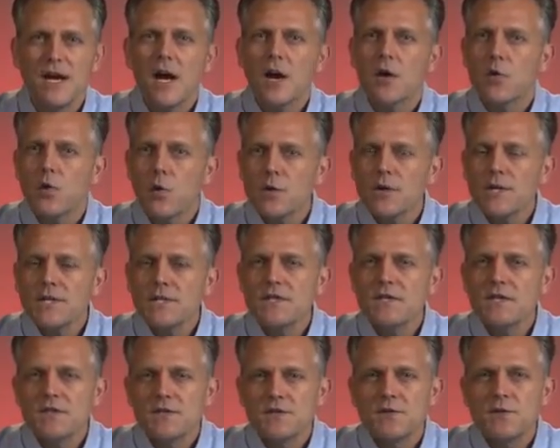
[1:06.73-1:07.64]
According
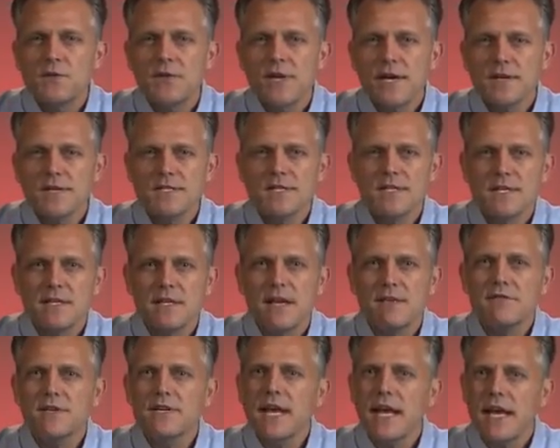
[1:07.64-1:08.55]
to the
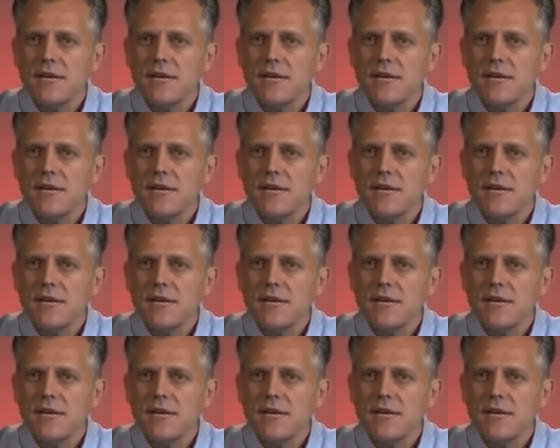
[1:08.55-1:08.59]
2011